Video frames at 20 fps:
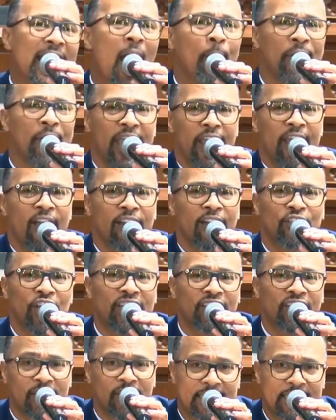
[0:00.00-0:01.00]
And I'm
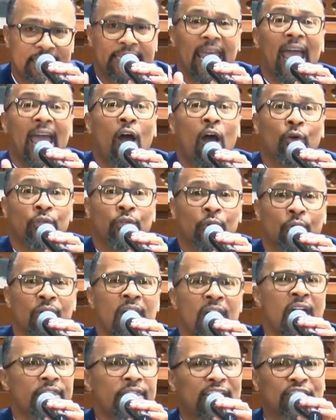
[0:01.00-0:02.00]
here just to tell
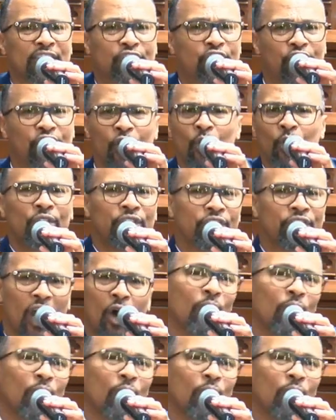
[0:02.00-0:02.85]
you that you